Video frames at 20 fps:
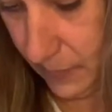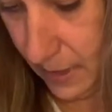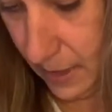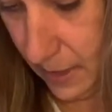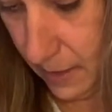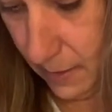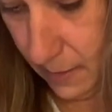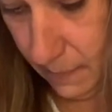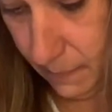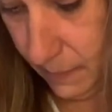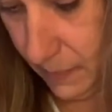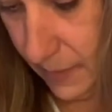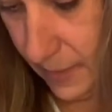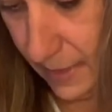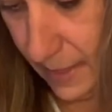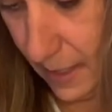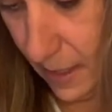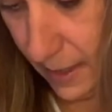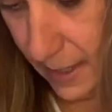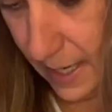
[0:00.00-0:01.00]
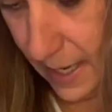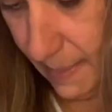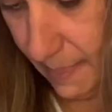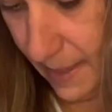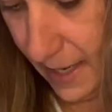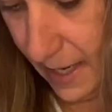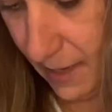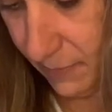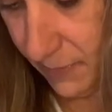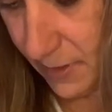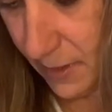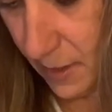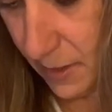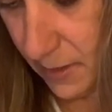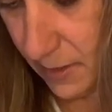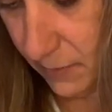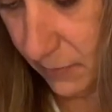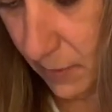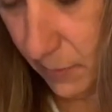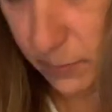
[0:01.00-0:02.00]
And again, they have
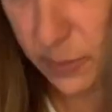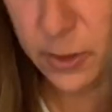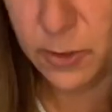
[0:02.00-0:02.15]
tons of them.